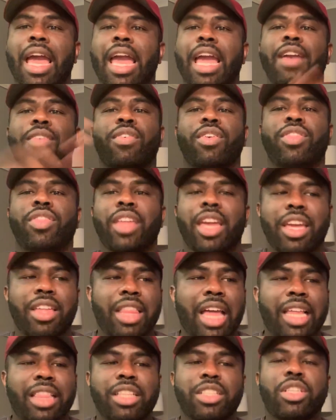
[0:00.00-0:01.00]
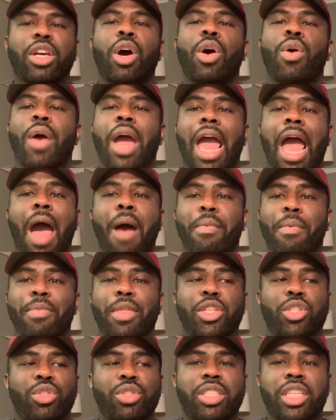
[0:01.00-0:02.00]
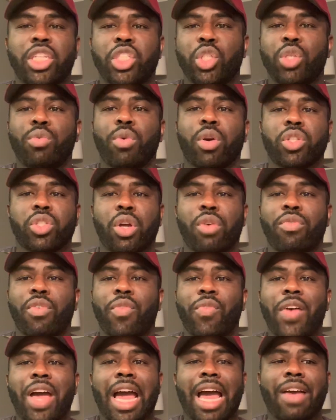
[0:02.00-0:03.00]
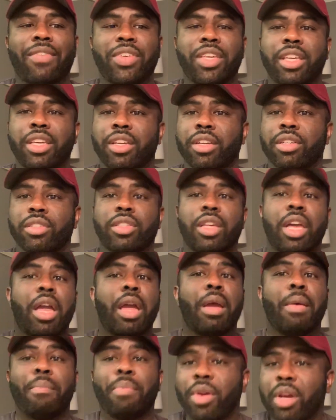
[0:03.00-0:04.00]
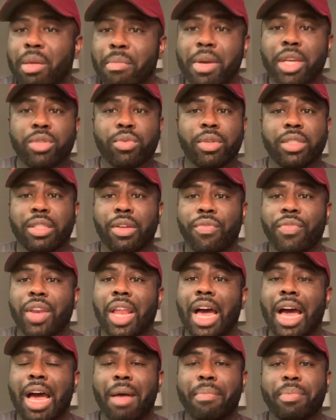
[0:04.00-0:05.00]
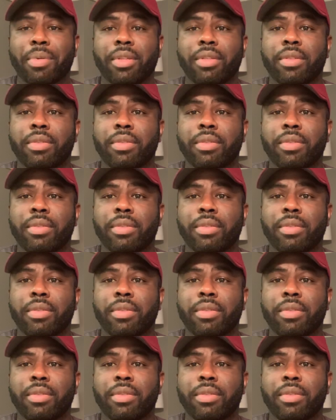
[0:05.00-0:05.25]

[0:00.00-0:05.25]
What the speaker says: everything, like this whole album that you said you worked on for 5 years, pretty much was a flop.